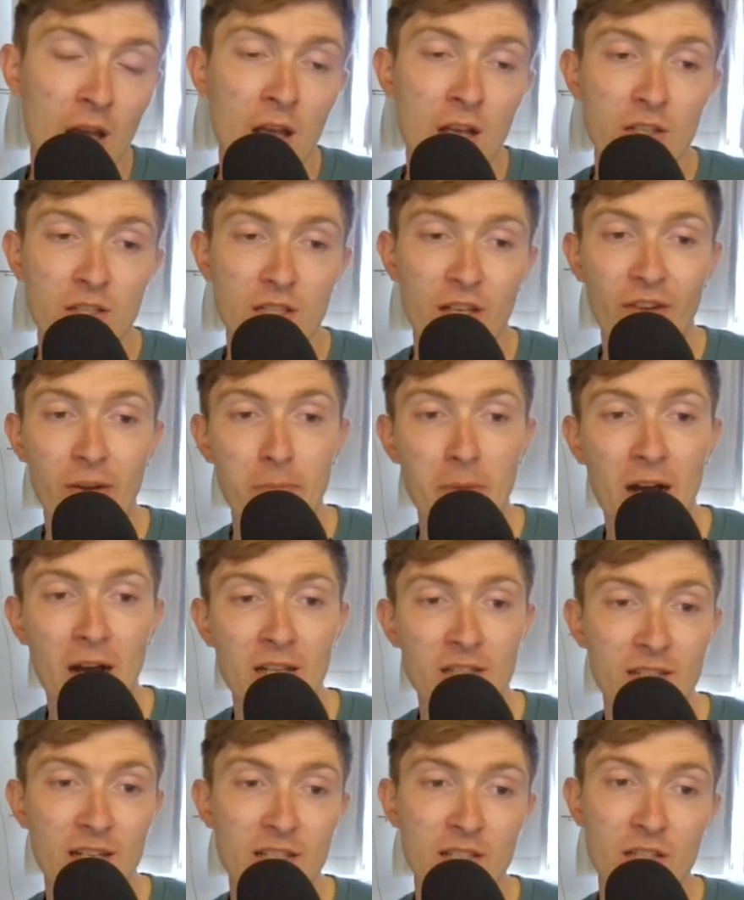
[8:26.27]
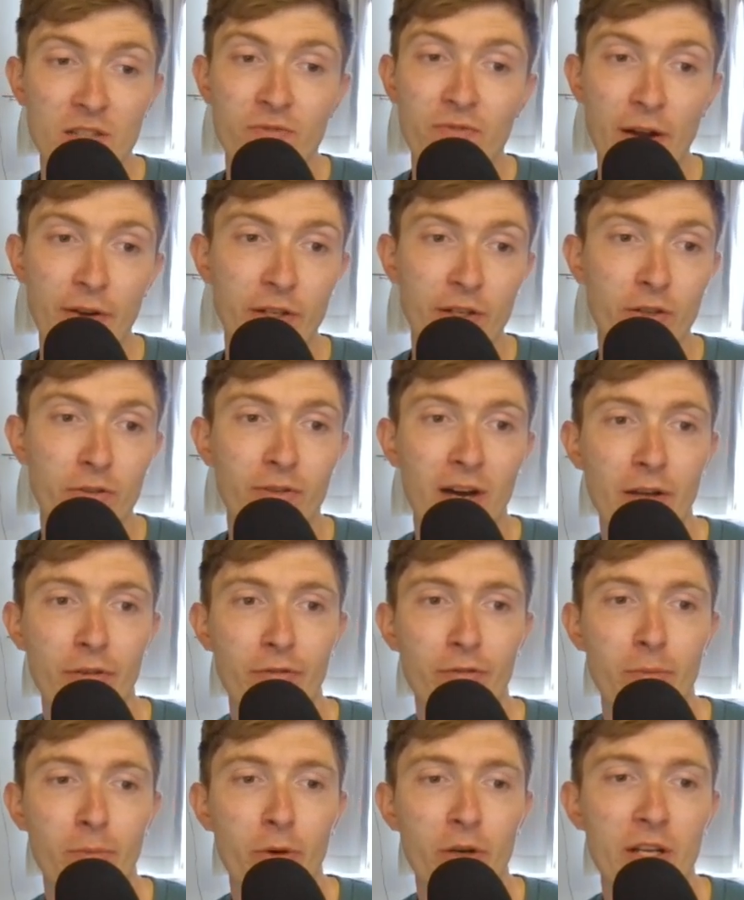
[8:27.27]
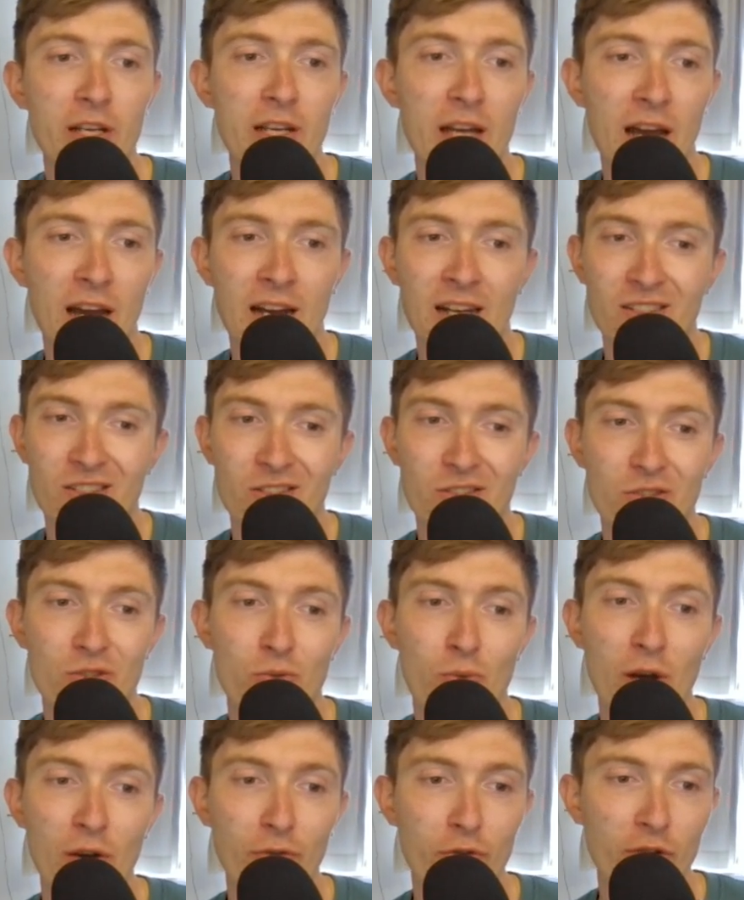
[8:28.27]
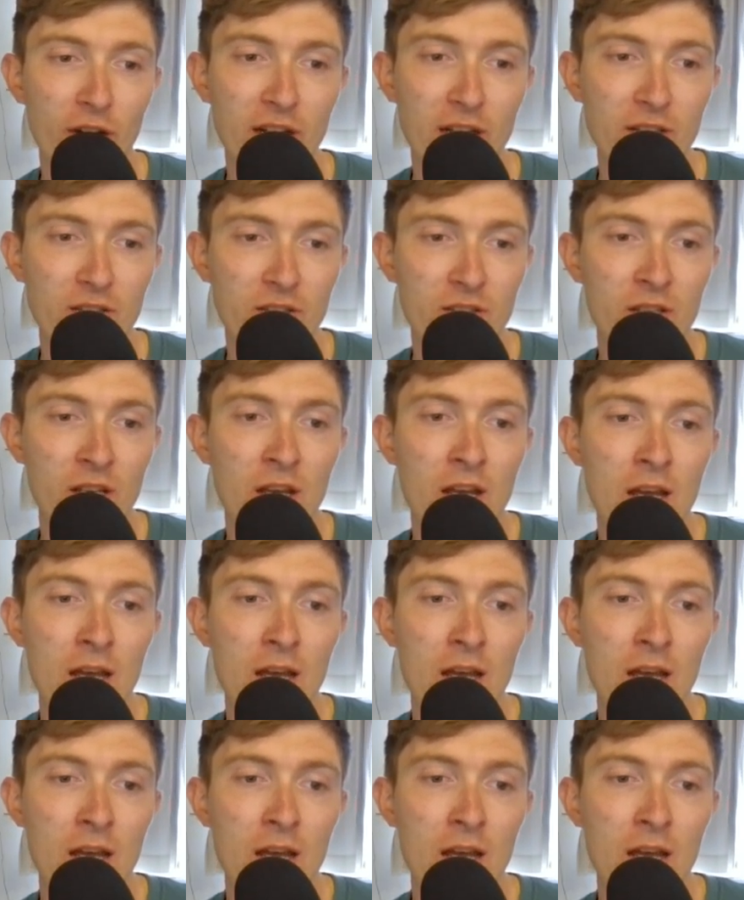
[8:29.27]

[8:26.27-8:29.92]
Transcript: So I think Martinez is very good value for money at 12 credits.